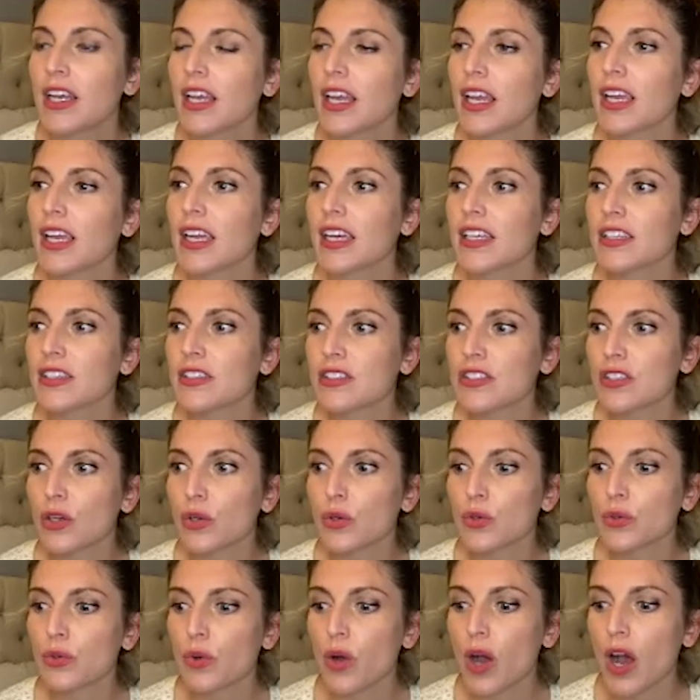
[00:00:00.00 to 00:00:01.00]
And
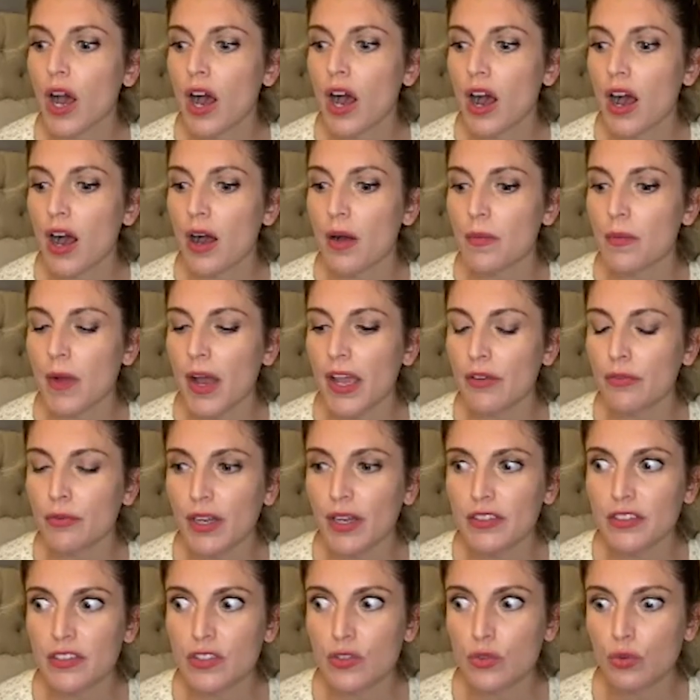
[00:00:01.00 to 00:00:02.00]
so um, I
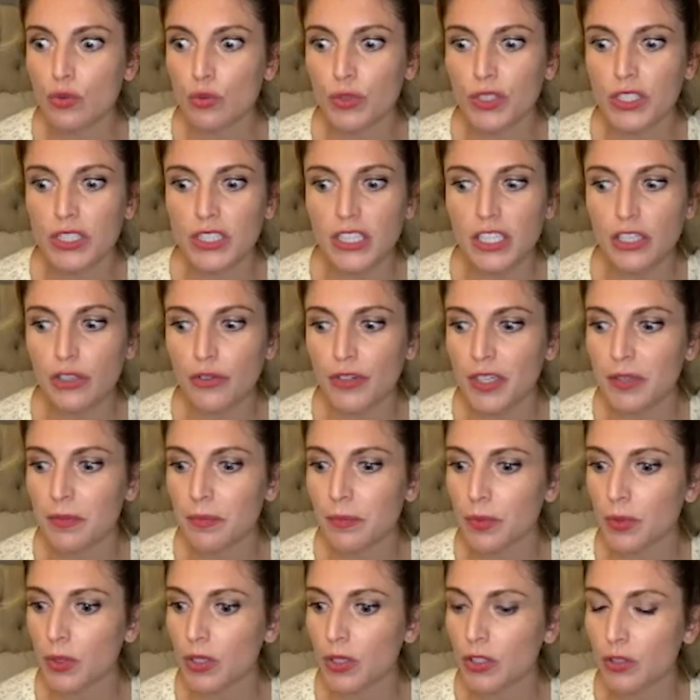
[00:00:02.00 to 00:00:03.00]
read this really great
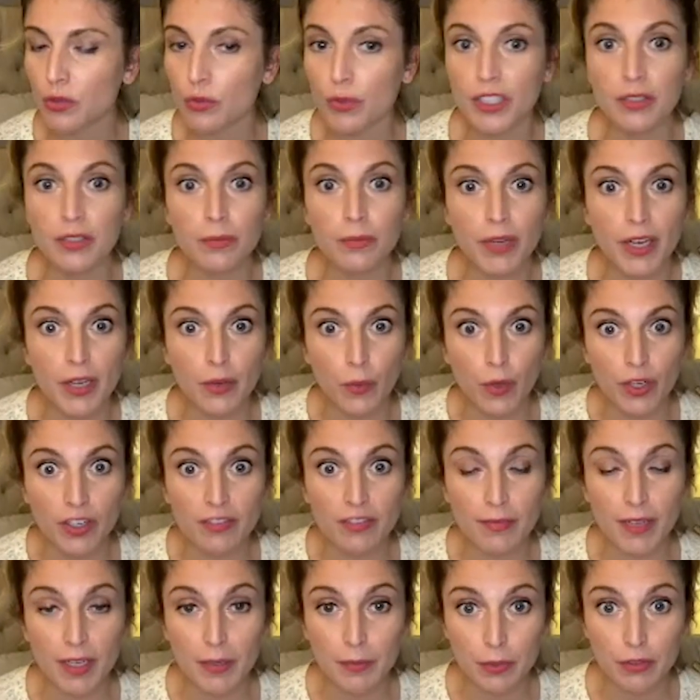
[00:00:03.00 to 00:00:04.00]
book written by one of
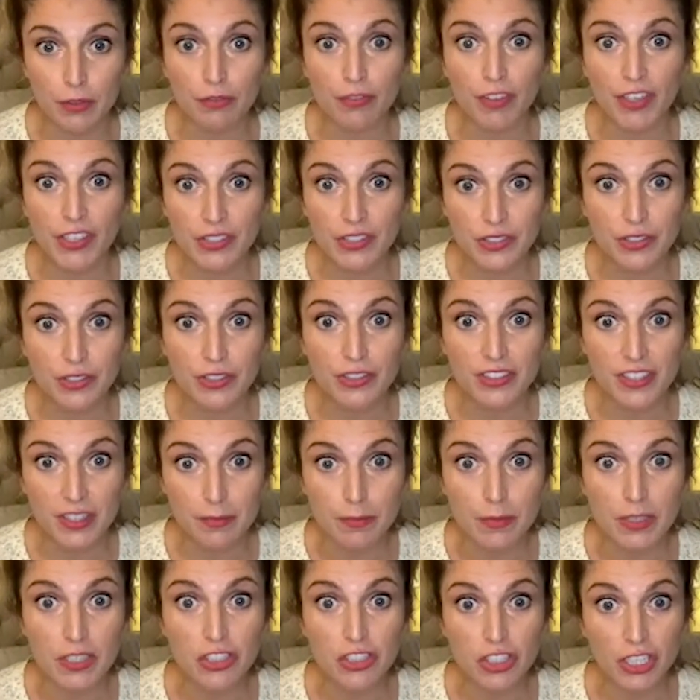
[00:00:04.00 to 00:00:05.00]
my professors at
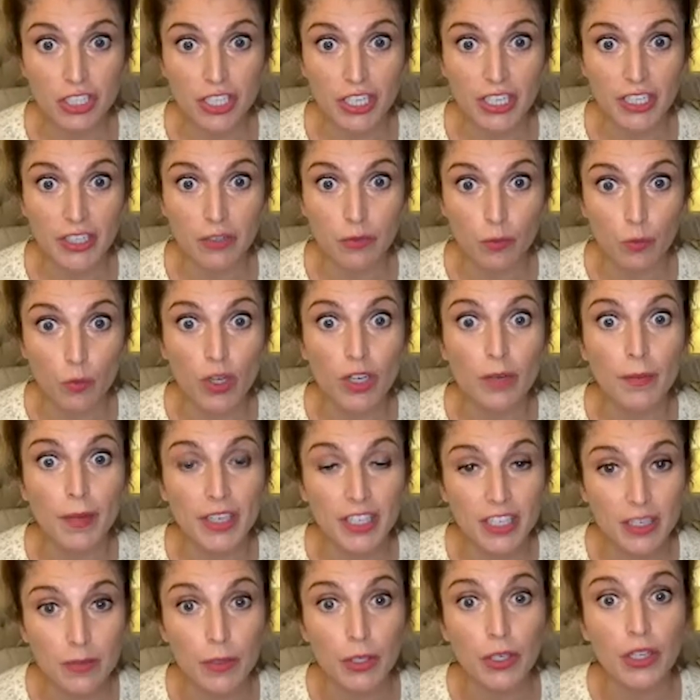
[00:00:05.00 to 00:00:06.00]
Michigan, one of my
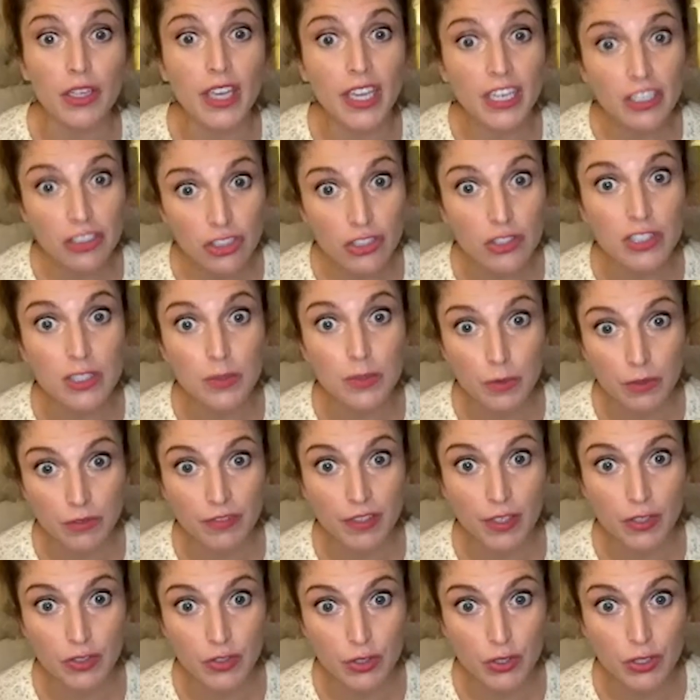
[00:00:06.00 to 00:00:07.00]
communications
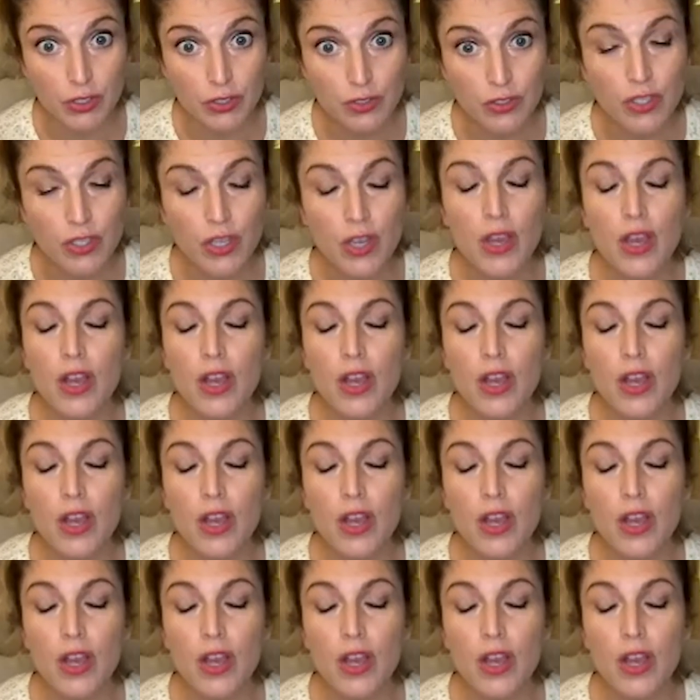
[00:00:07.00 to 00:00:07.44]
professors,